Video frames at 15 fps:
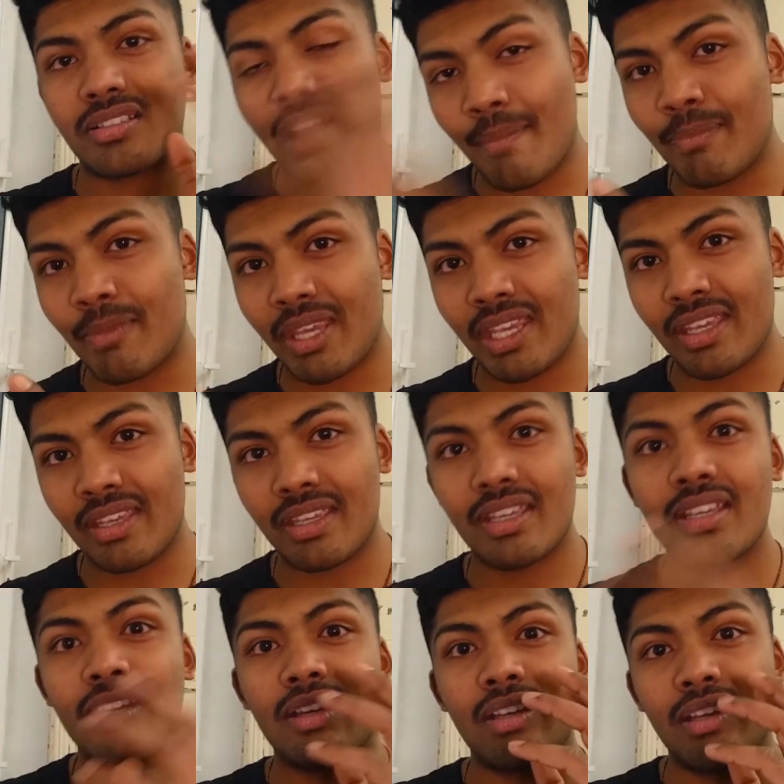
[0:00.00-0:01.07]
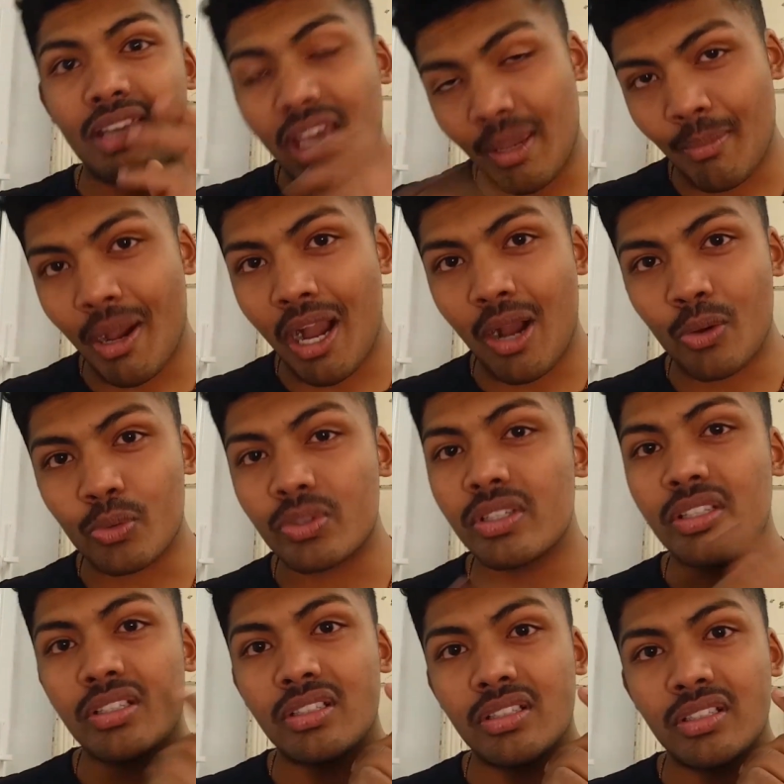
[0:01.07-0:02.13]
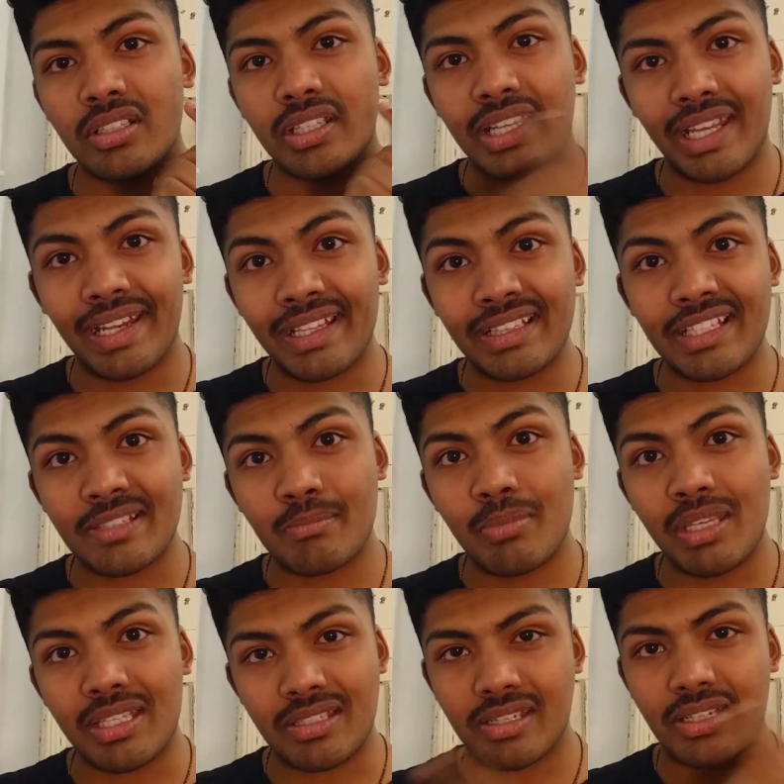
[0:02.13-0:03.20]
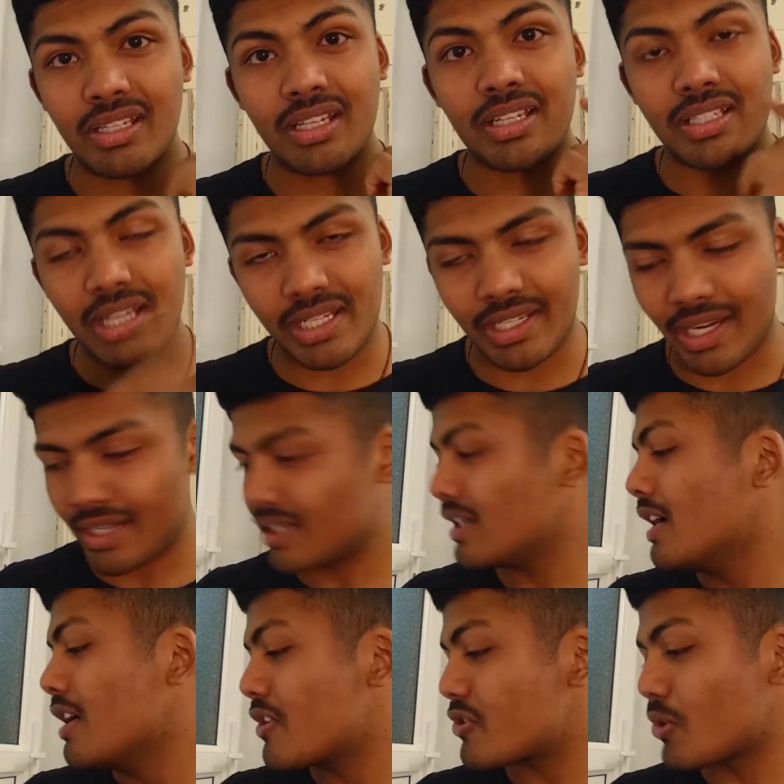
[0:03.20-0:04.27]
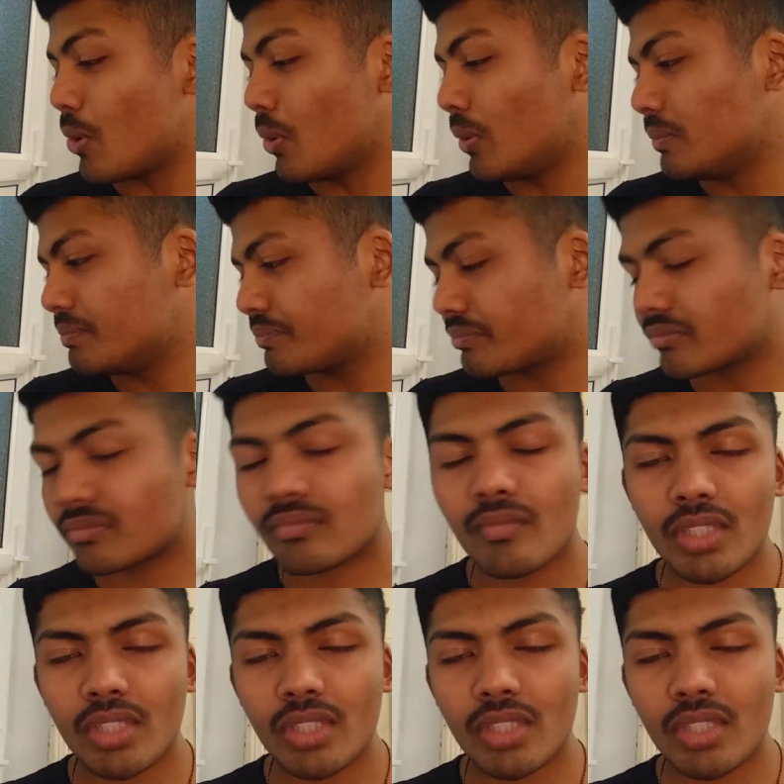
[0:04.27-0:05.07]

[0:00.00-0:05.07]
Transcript: something about killing this beast, Titan. So